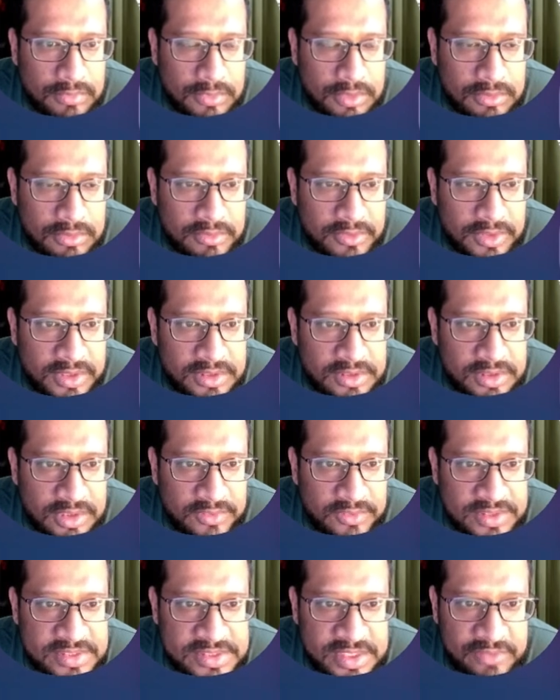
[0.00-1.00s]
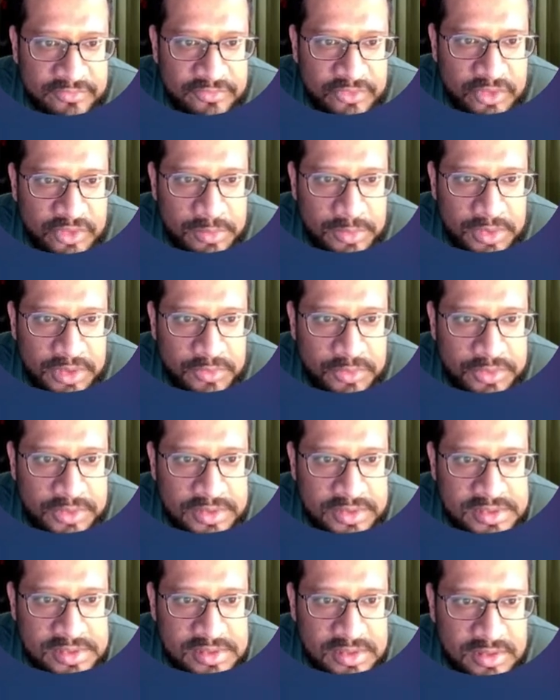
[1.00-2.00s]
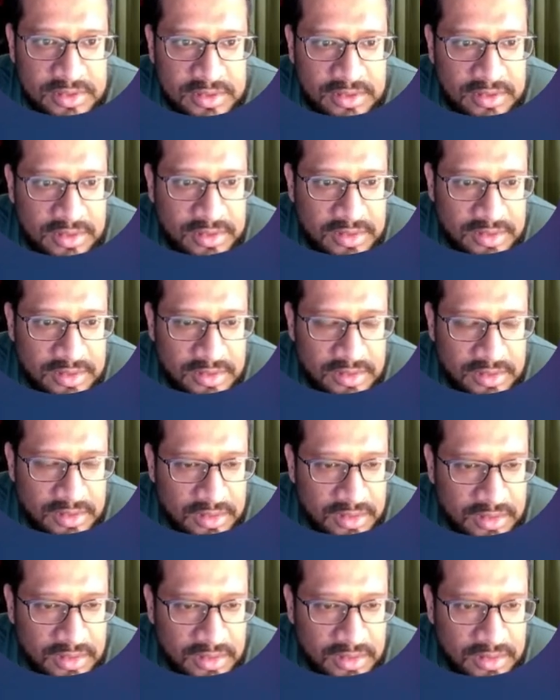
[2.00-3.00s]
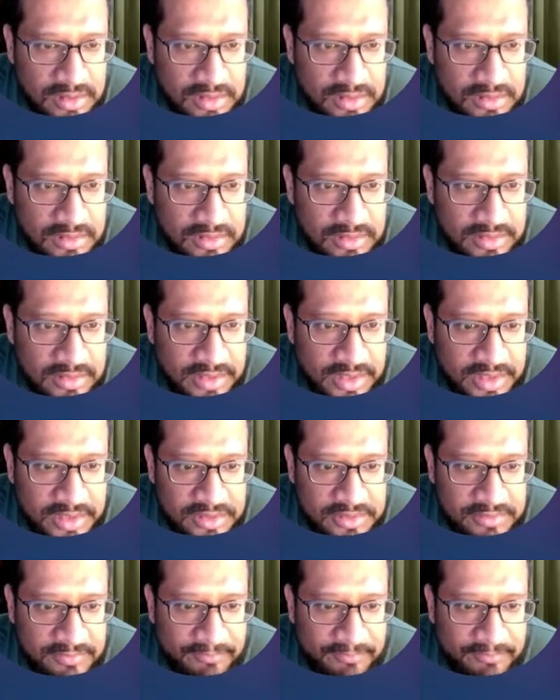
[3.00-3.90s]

Great, now the same formula works. There.